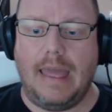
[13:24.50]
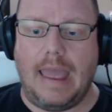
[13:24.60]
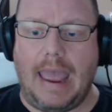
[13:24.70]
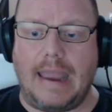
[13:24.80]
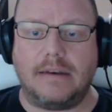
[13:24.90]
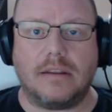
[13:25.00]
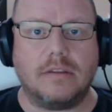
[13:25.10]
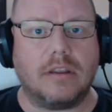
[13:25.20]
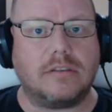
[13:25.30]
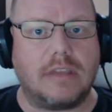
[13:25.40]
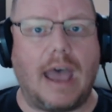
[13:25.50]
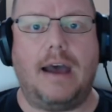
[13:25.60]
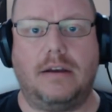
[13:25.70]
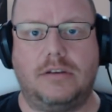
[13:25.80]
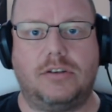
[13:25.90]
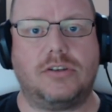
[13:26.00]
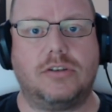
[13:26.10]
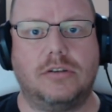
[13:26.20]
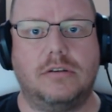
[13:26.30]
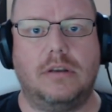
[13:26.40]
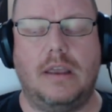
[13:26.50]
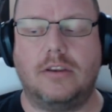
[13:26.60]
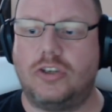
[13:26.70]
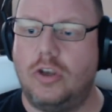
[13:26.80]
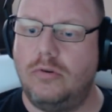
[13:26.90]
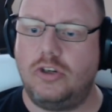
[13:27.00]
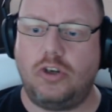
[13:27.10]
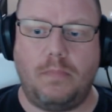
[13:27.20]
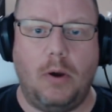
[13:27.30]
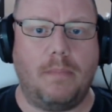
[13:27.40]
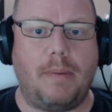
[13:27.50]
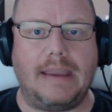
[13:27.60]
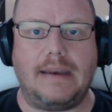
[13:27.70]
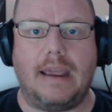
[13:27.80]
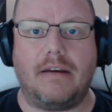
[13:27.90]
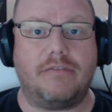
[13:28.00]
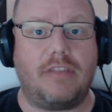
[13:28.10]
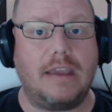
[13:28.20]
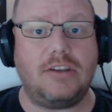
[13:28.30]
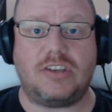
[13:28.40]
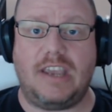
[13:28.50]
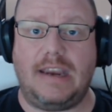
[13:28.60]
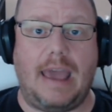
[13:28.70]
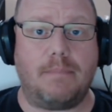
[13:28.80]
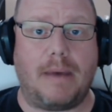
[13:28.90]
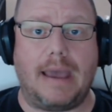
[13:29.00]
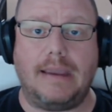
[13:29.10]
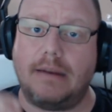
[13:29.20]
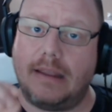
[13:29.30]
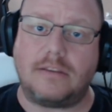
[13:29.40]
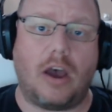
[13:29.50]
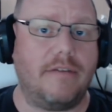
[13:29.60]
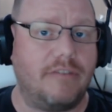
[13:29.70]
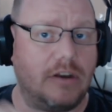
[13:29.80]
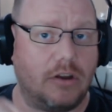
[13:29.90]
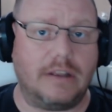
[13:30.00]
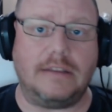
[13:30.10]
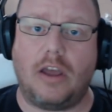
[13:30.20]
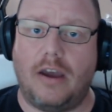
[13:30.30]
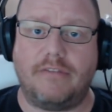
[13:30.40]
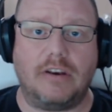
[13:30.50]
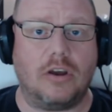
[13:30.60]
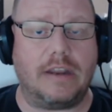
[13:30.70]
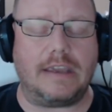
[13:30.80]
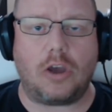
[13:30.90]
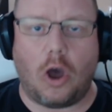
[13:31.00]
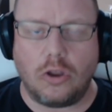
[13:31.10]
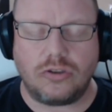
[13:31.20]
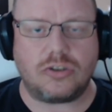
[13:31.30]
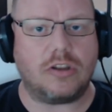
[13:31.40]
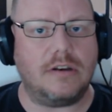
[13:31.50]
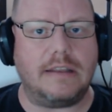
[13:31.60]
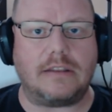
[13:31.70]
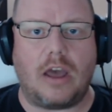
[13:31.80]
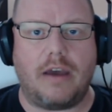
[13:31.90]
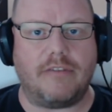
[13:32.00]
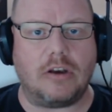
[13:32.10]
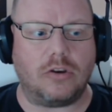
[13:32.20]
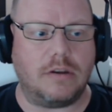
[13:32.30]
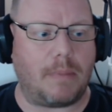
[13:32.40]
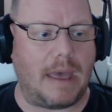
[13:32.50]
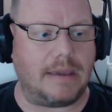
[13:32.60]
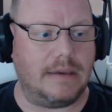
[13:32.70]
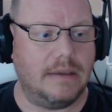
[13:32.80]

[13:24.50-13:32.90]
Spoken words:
And the ducks, as soon as you put a bait there, if they see that bait, they're diving on it, constantly diving on your bait.